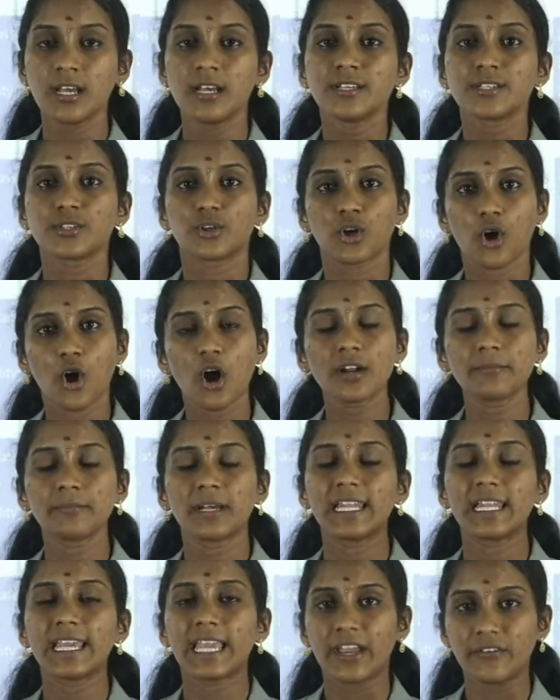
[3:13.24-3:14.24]
So
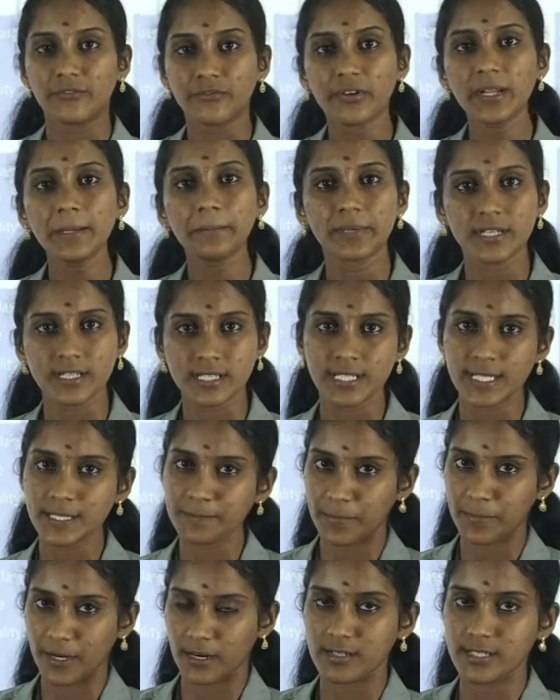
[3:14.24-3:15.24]
normally every business
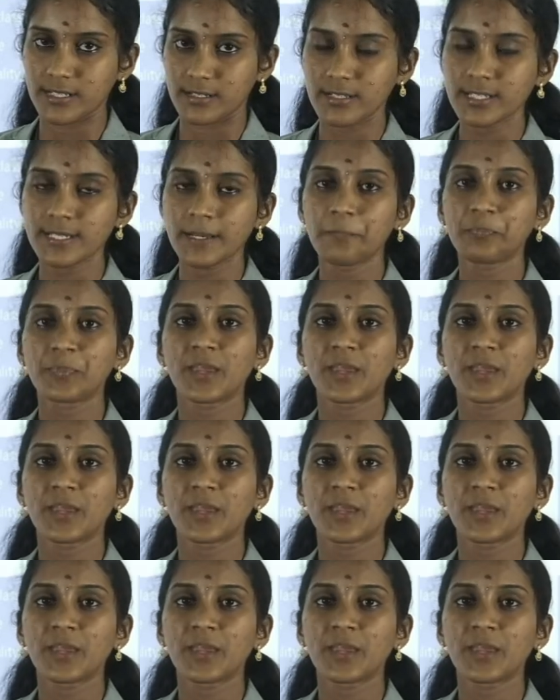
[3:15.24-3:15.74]
persons,